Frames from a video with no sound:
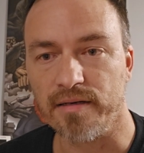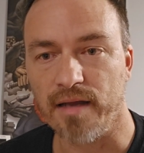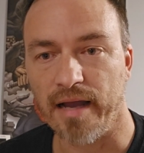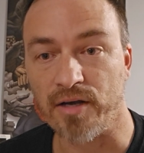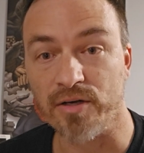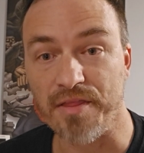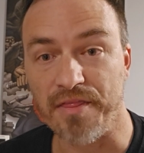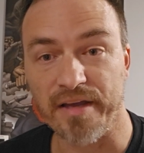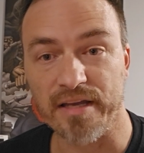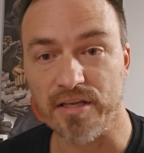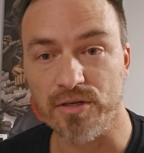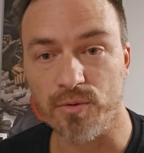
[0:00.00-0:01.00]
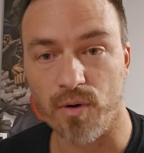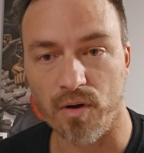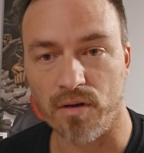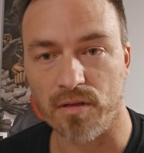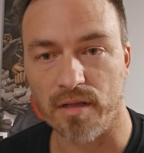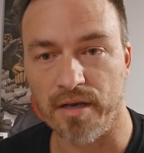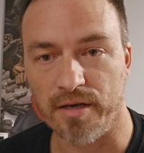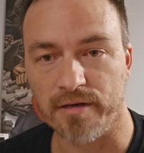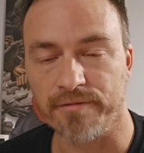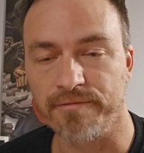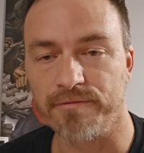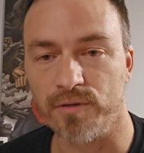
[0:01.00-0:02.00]
I couldn't thank you all
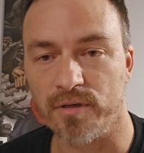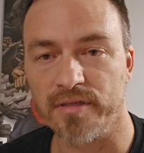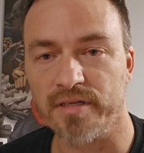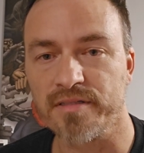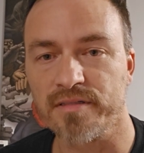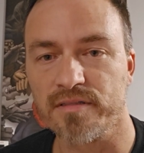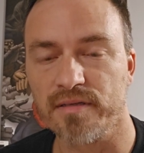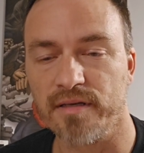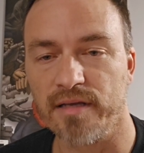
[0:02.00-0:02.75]
enough for all this.